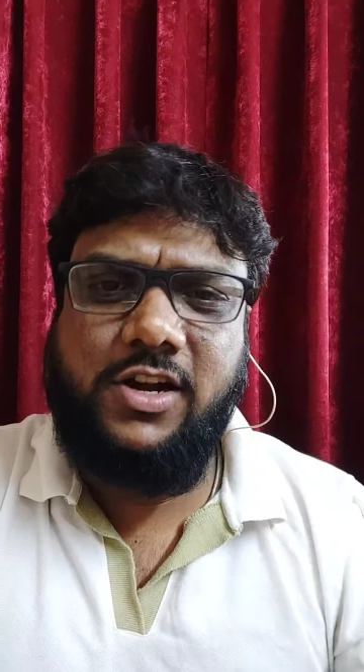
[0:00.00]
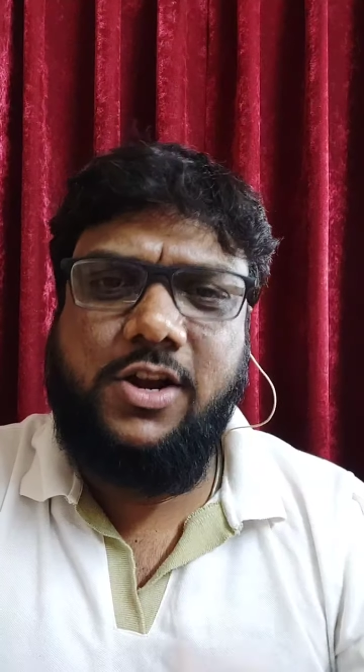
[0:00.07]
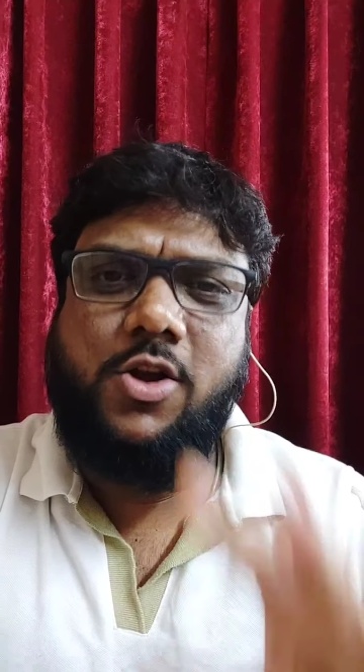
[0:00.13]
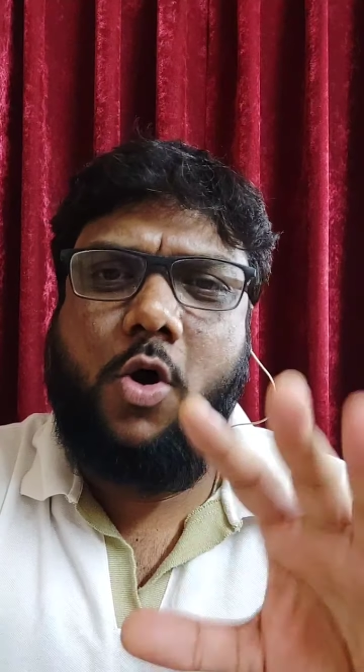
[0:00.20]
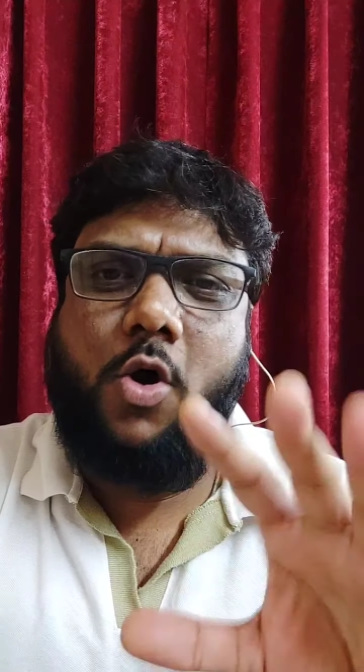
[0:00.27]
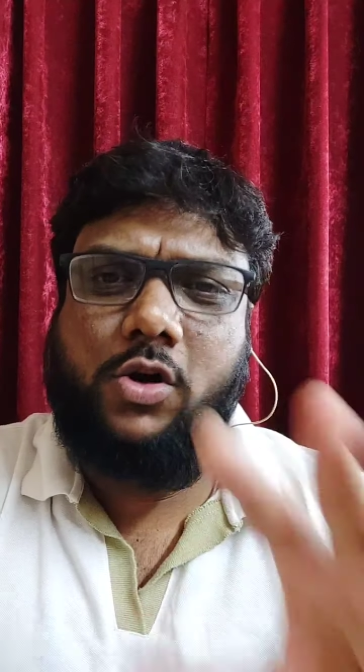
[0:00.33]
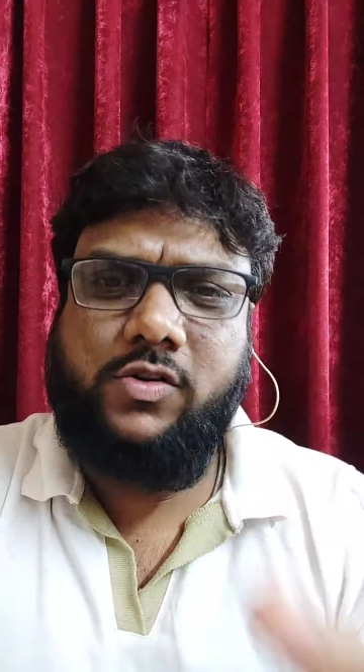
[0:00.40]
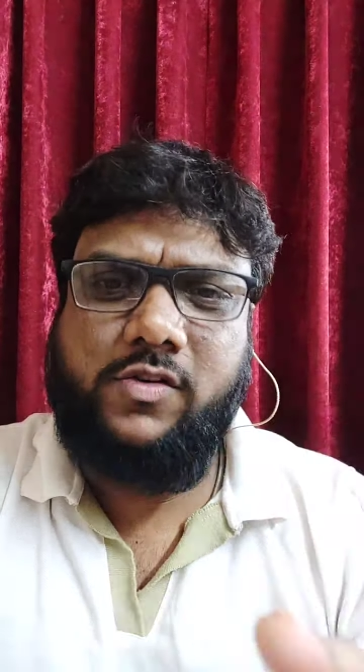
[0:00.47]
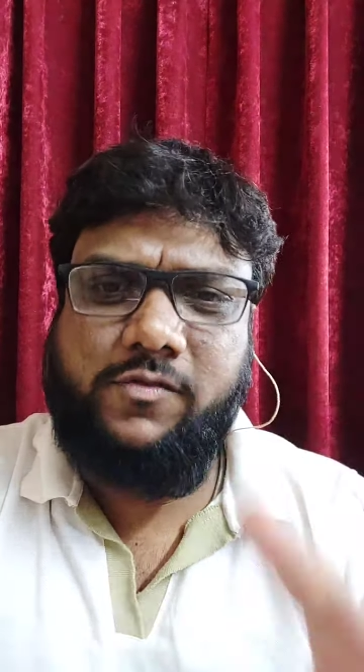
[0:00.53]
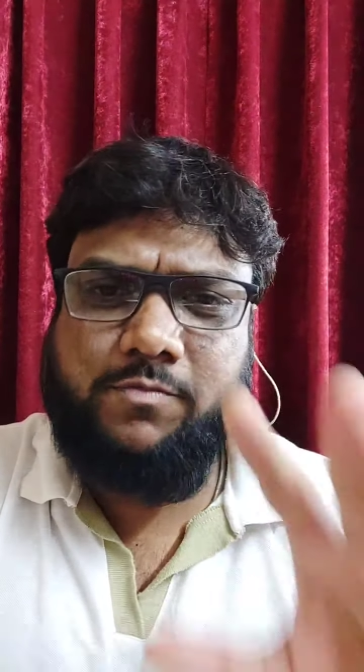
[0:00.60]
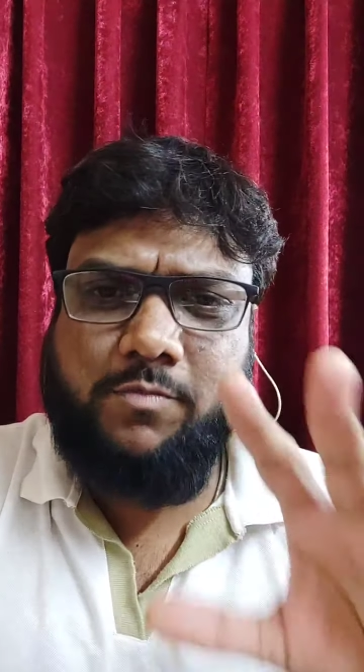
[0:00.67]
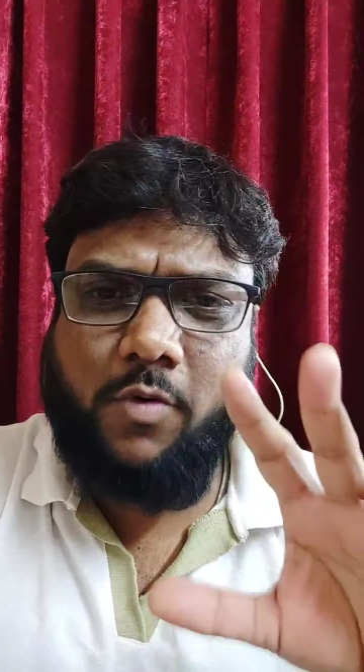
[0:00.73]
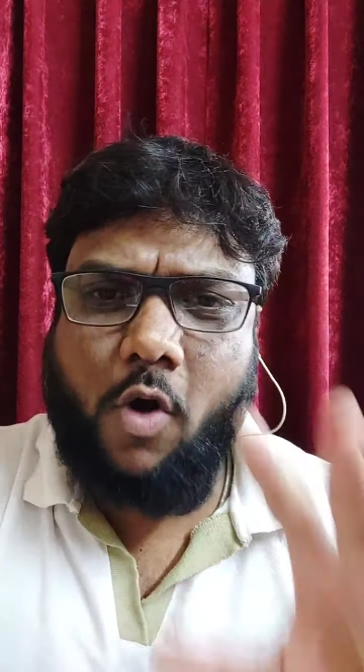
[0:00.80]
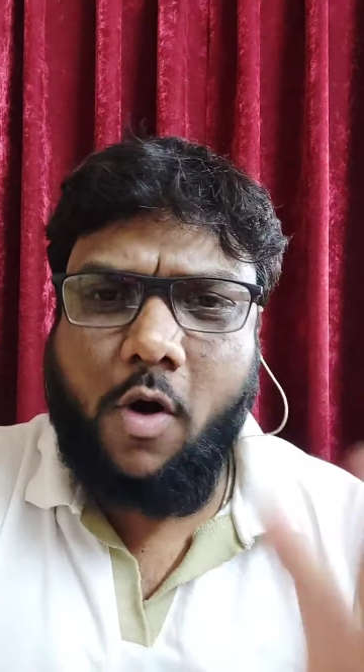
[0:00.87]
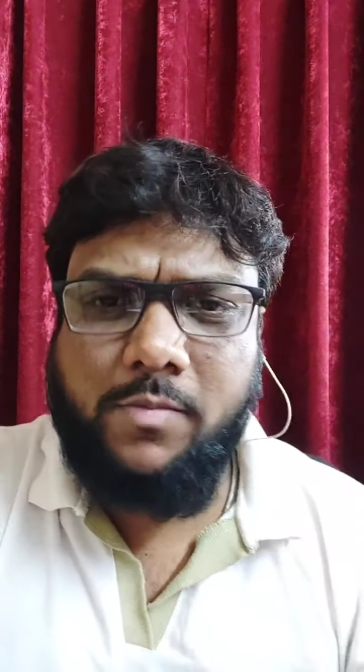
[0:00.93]
a lot of
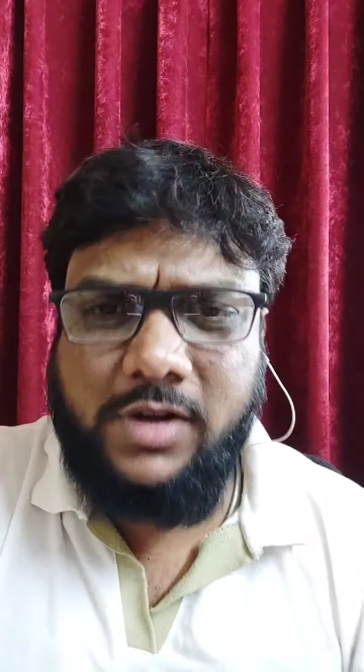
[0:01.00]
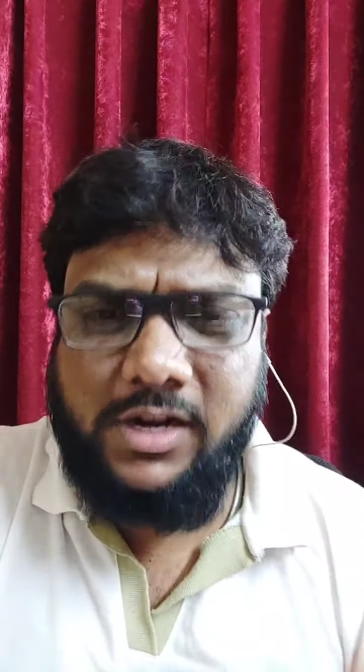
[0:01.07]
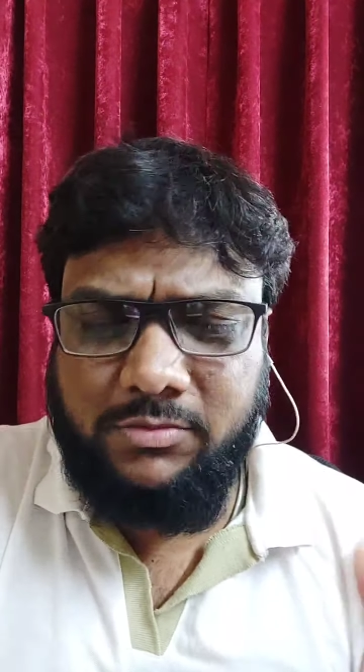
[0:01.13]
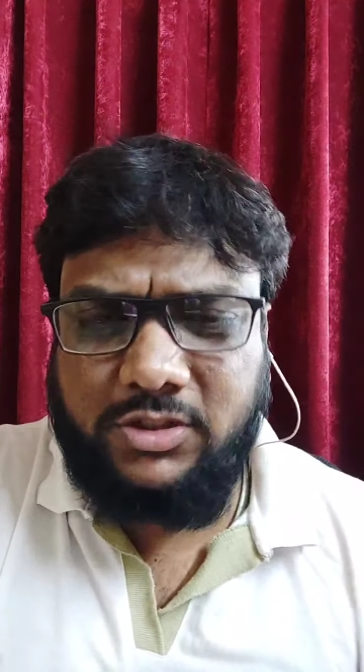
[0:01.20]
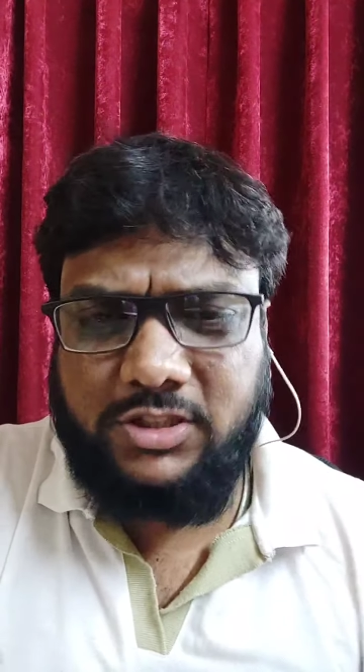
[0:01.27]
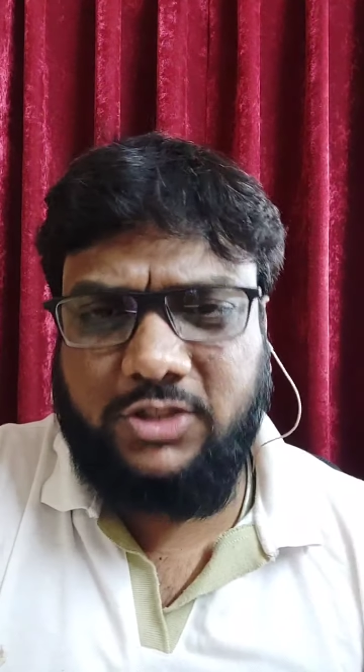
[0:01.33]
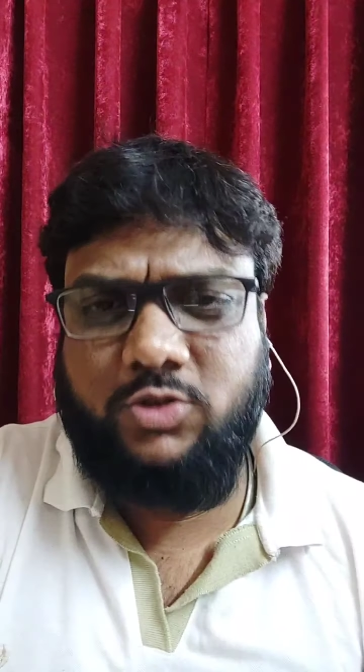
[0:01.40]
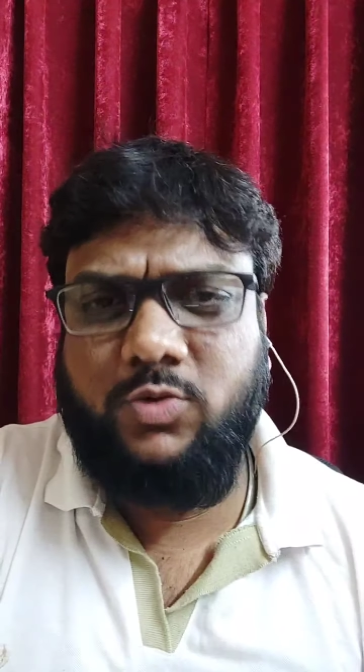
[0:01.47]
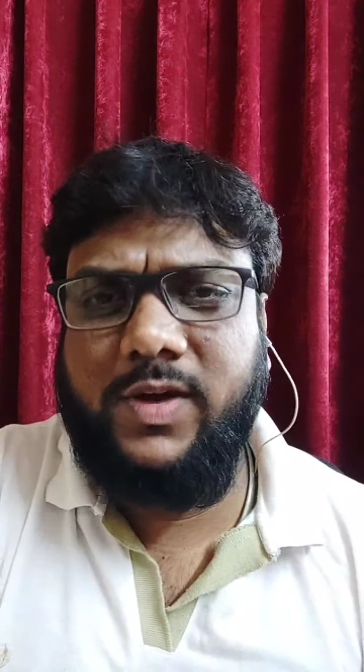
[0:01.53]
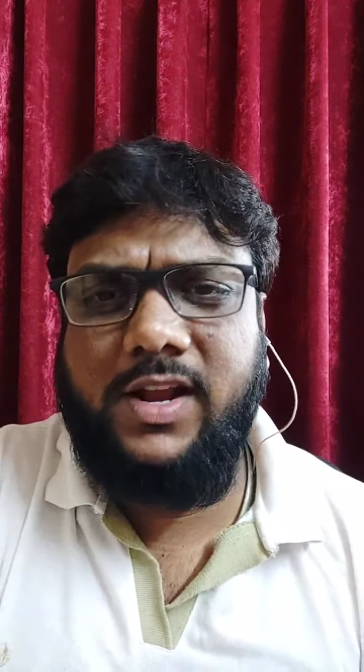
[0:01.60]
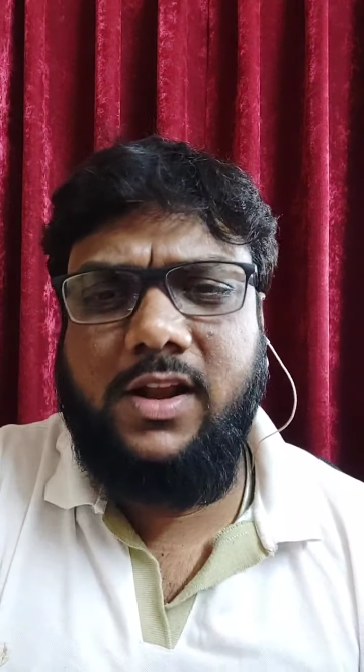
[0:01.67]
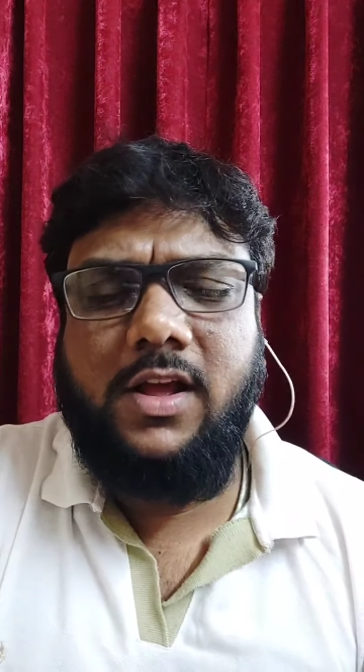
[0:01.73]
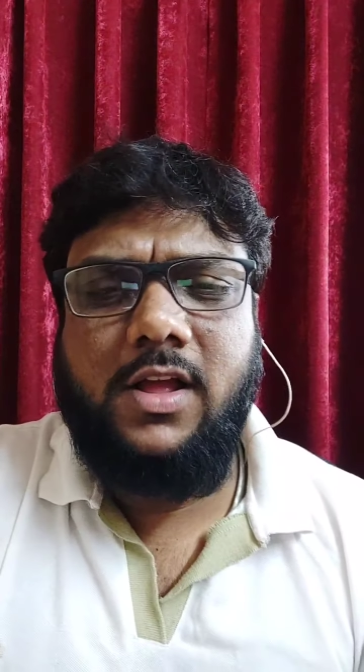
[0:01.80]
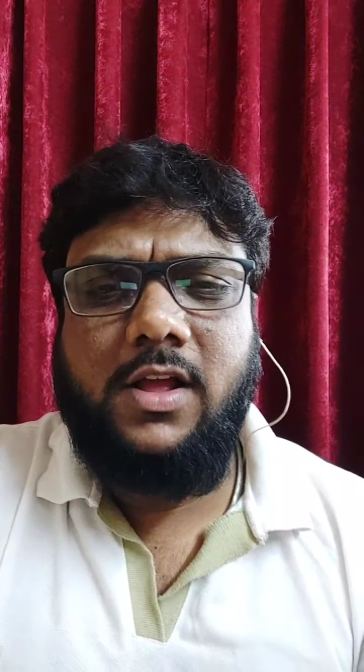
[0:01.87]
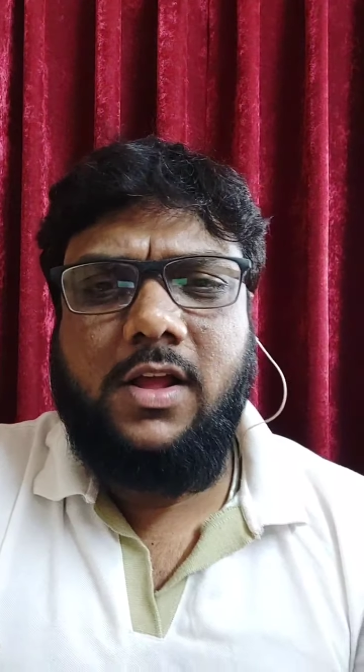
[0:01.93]
problems as well.